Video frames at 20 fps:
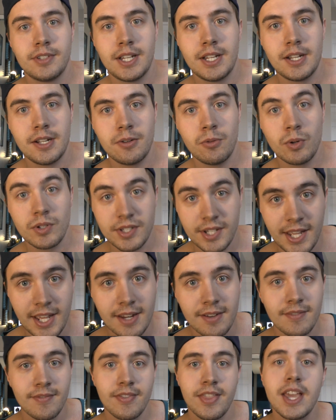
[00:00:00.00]
Uh, once
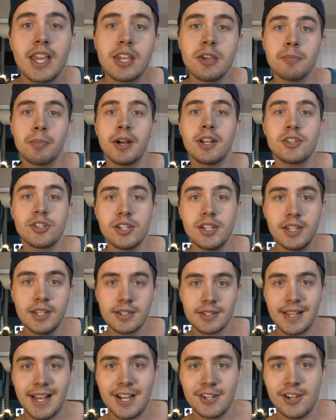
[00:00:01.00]
again, thank you
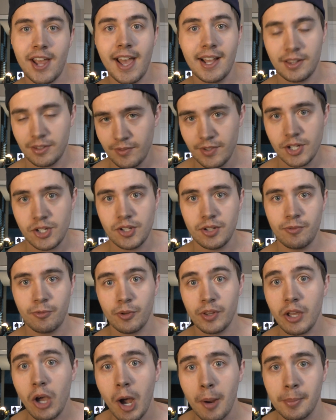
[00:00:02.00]
Bungie slash Activision
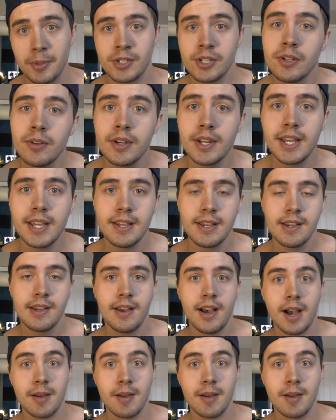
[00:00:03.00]
for the opportunity.